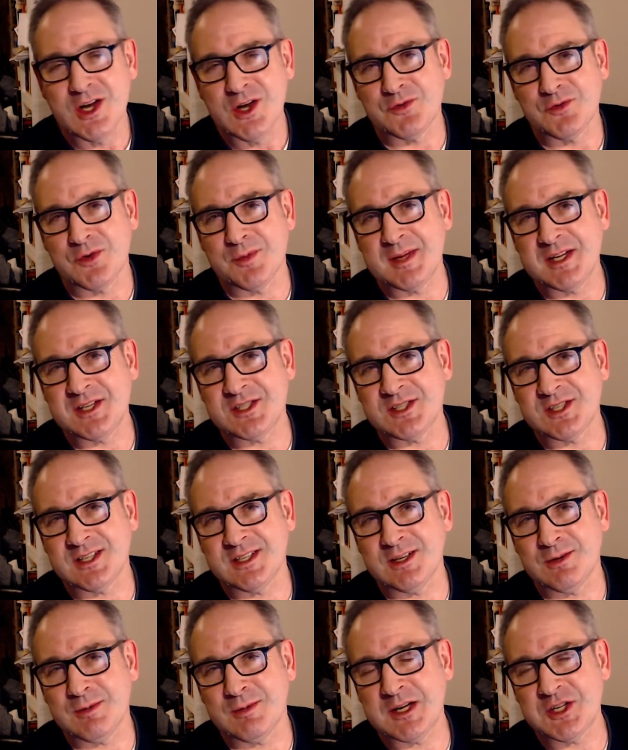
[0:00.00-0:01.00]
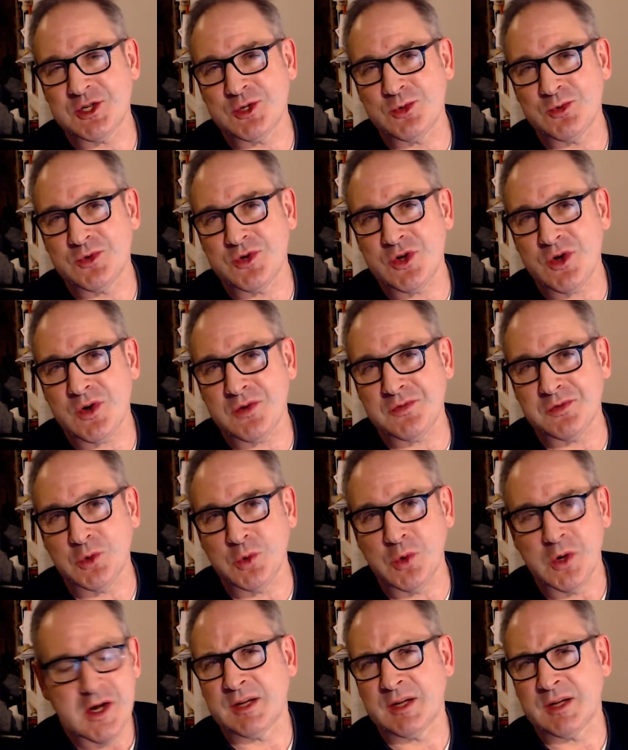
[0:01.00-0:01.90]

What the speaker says: from his original novel.